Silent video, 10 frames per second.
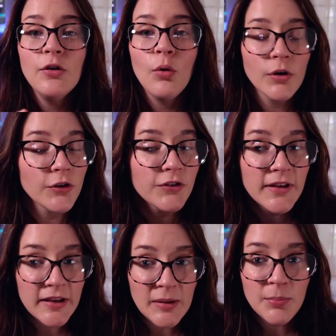in order to
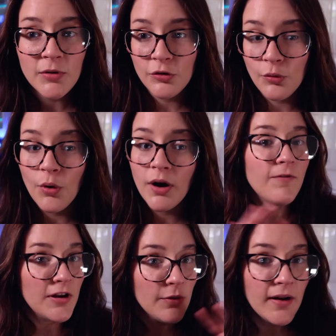keep your
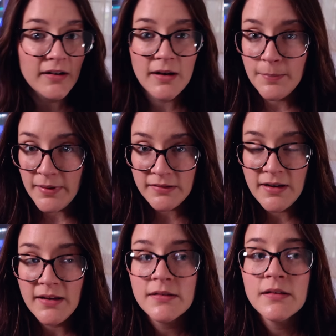video editing
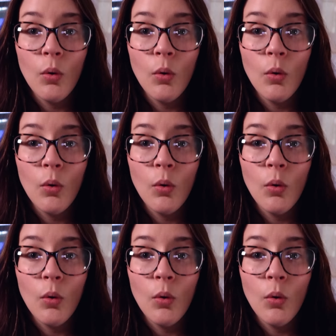business